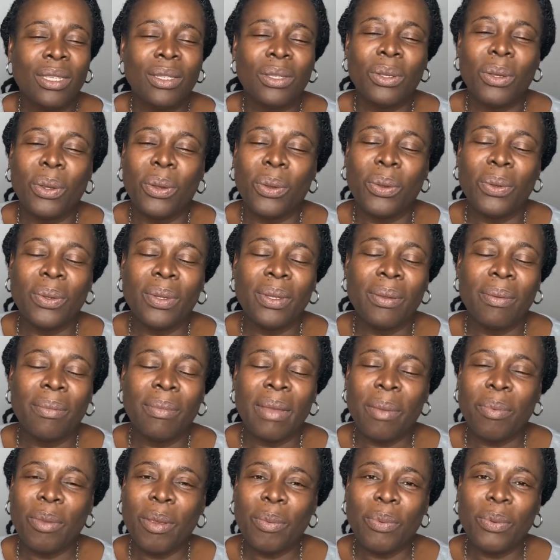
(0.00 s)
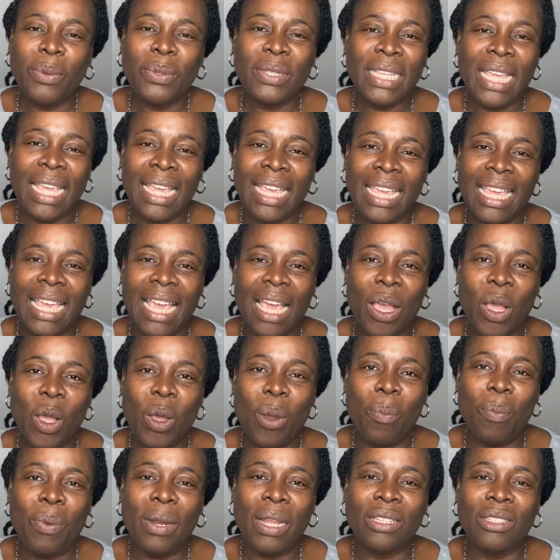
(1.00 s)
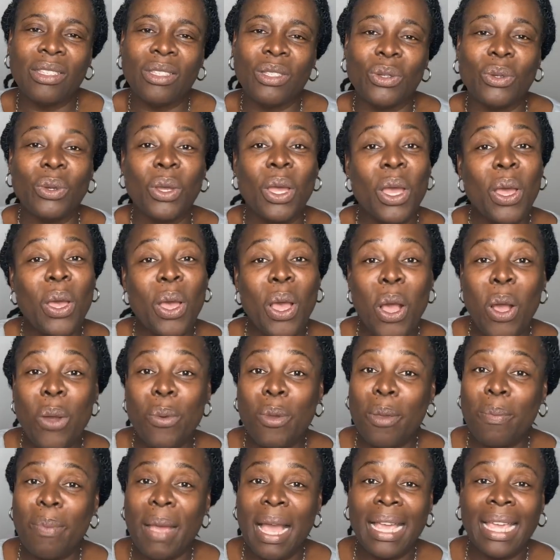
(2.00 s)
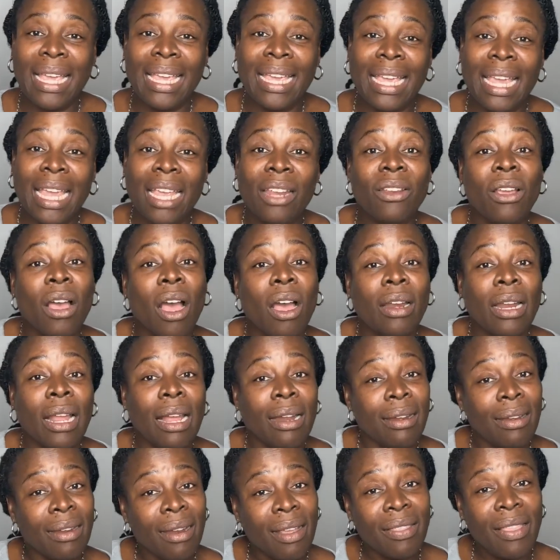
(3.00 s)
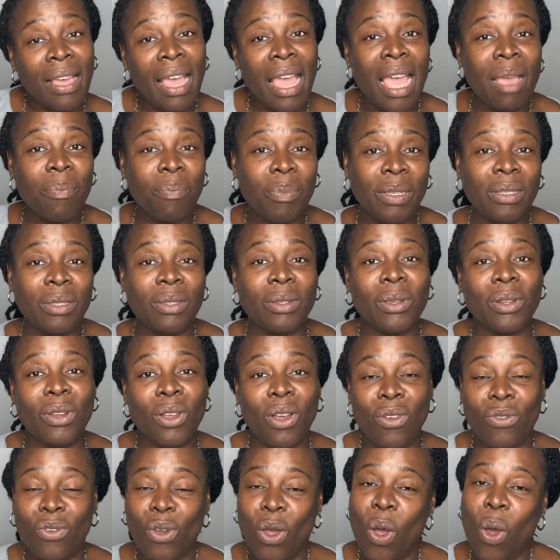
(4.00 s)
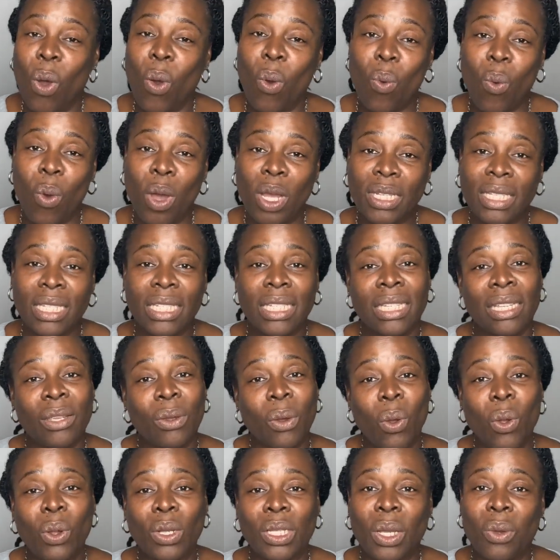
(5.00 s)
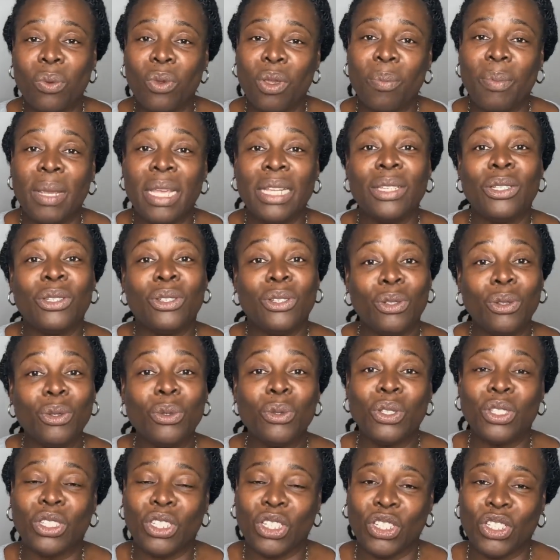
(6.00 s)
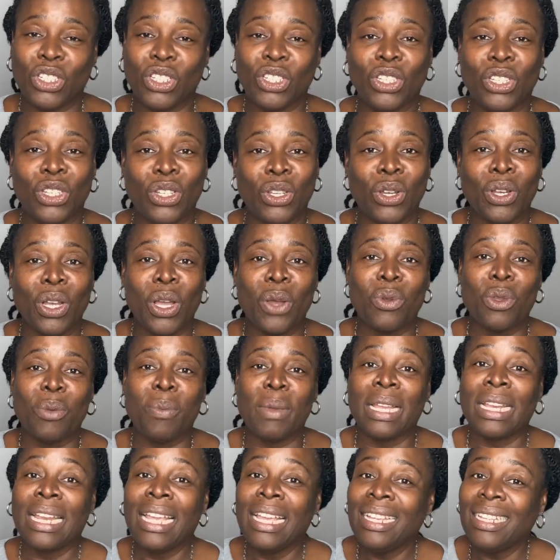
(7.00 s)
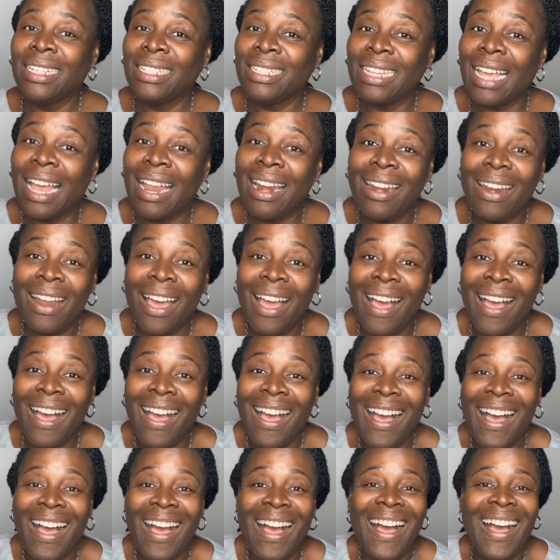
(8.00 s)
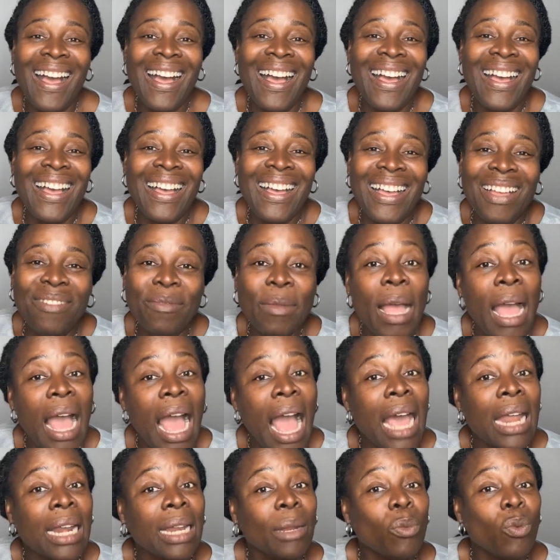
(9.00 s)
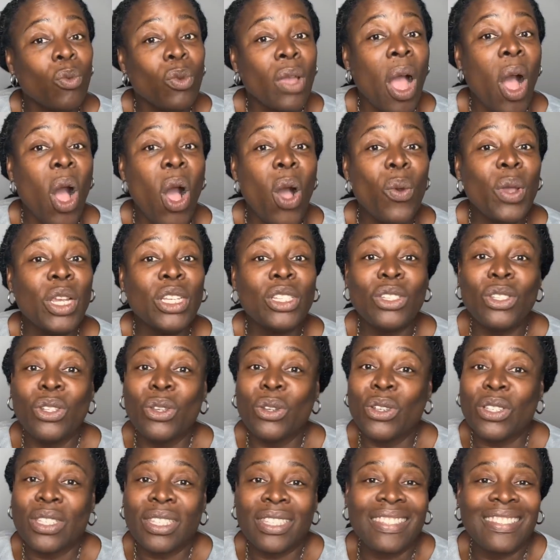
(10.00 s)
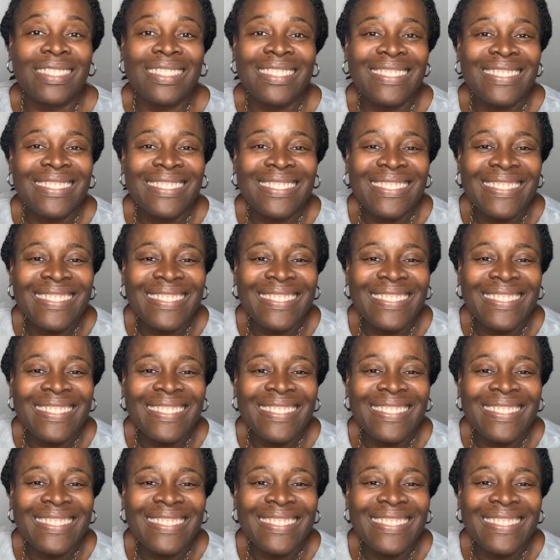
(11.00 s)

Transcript: So my people, take care. God bless you. We'll be back again on another episode of What the Older Women Should Teach the Younger Women. Shalom! And we are always yours.